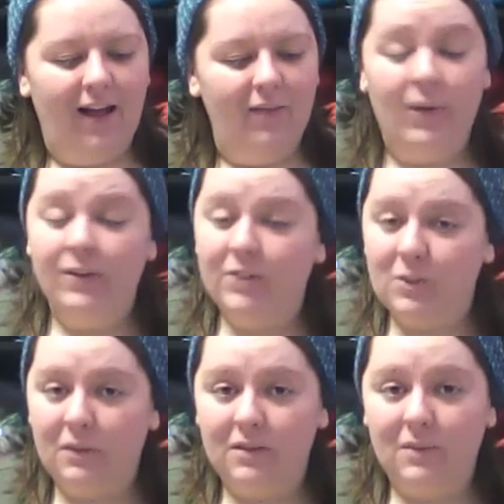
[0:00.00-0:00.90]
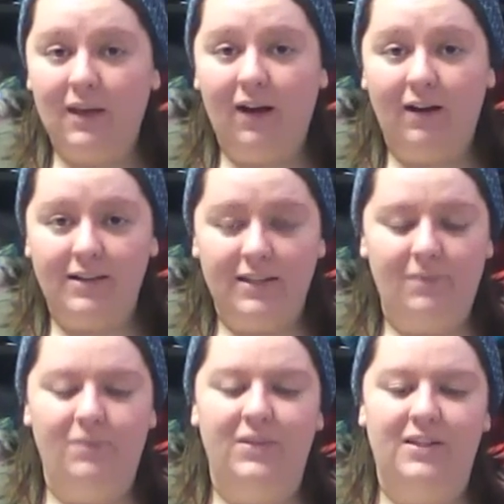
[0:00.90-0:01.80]
The weather's supposed to be
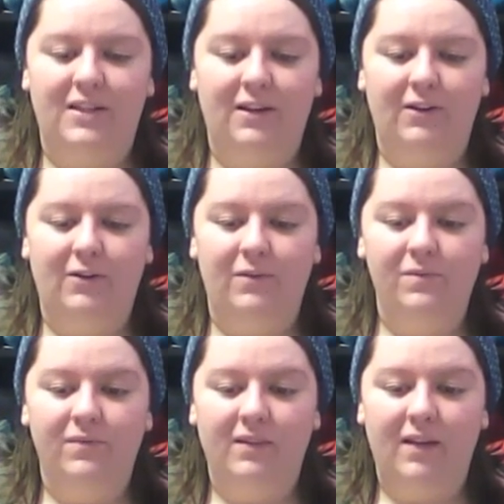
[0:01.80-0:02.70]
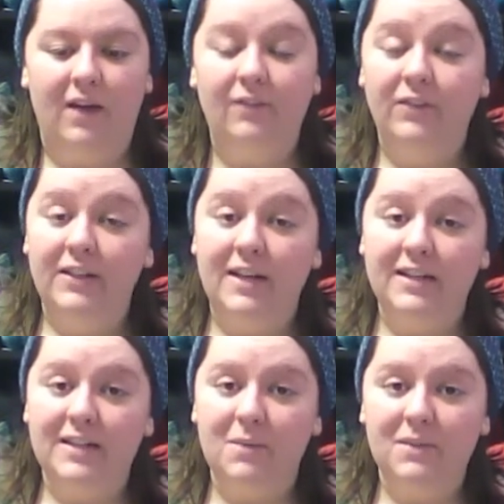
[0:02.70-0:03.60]
awesome, so hopefully
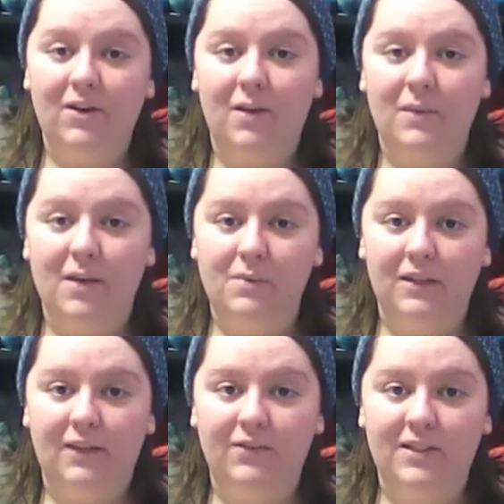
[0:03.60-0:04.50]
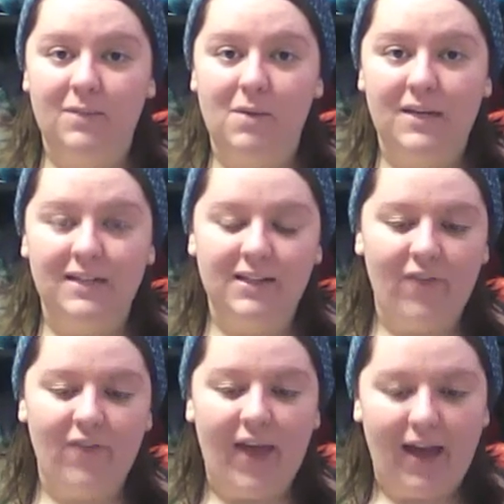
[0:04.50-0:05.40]
next episode I'll be able to give you some updates
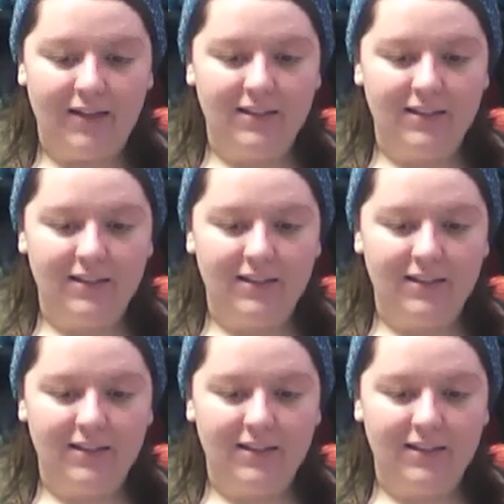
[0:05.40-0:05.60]
on that.